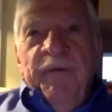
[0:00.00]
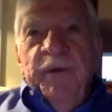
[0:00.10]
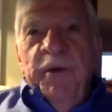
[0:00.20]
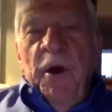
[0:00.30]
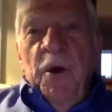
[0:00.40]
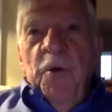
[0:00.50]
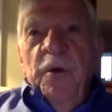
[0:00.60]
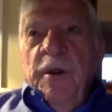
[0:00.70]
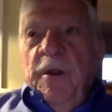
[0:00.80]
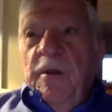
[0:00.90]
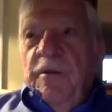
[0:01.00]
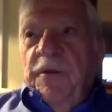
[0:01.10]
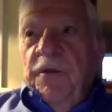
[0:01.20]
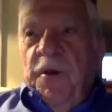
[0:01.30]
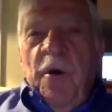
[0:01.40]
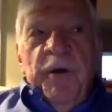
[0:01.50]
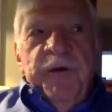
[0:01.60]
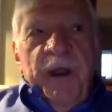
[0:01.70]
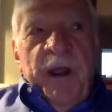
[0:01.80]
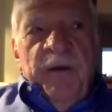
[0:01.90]
to know that there
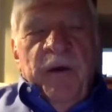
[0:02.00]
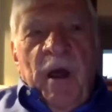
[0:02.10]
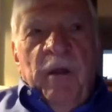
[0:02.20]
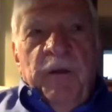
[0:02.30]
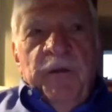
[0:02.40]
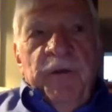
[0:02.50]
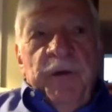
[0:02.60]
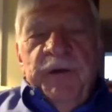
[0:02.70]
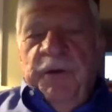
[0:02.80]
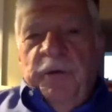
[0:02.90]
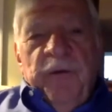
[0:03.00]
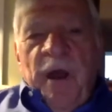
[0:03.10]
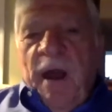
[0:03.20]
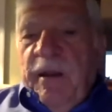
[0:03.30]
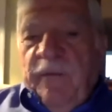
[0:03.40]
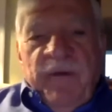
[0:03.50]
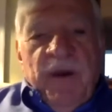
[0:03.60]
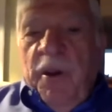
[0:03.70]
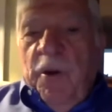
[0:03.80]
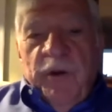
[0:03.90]
are technologies that are not
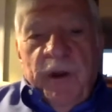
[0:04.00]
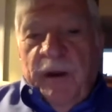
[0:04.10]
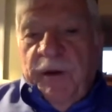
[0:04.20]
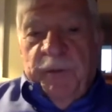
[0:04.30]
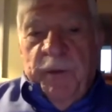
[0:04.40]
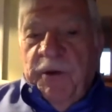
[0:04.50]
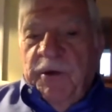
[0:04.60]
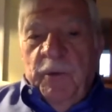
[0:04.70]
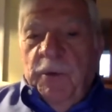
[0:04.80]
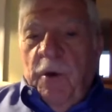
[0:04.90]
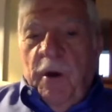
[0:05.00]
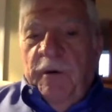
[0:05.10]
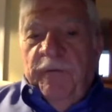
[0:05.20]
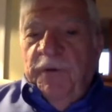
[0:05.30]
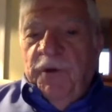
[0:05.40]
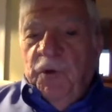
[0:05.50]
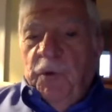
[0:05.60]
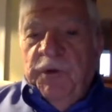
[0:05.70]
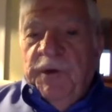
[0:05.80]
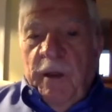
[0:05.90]
even here yet, especially with
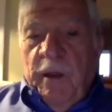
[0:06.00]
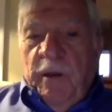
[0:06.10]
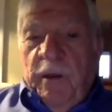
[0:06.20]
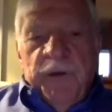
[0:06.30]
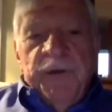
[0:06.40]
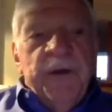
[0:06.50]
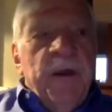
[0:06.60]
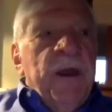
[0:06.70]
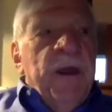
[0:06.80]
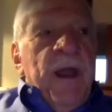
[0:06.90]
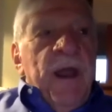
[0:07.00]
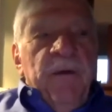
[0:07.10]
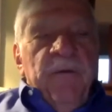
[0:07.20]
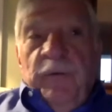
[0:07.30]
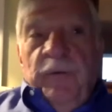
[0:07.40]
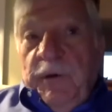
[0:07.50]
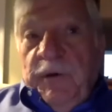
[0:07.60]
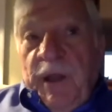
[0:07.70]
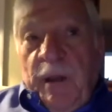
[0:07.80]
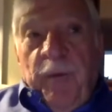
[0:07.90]
artificial intelligence. And for
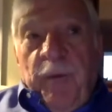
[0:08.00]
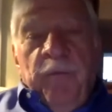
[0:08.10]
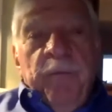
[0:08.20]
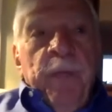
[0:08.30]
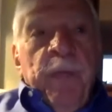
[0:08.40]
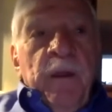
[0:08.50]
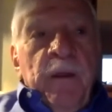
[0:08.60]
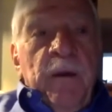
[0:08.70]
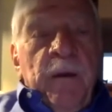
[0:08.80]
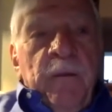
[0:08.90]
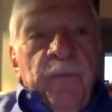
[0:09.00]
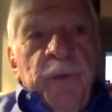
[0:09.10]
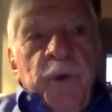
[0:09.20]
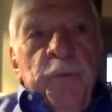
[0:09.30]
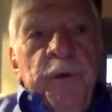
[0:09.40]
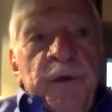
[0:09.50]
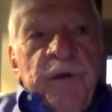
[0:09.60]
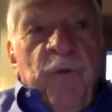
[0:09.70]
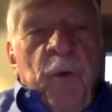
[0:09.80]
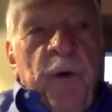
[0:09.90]
example, in a new
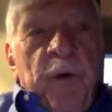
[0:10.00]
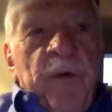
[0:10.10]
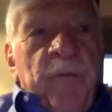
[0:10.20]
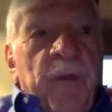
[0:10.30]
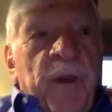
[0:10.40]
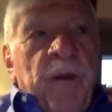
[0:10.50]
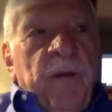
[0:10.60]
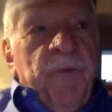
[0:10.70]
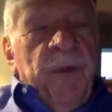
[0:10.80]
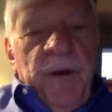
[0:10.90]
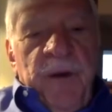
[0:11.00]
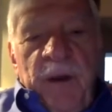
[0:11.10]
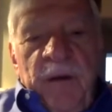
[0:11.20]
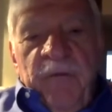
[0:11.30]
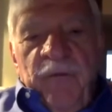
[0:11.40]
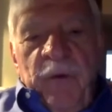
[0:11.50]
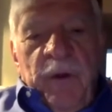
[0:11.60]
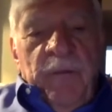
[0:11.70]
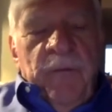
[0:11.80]
piece of work uh, that I've uh,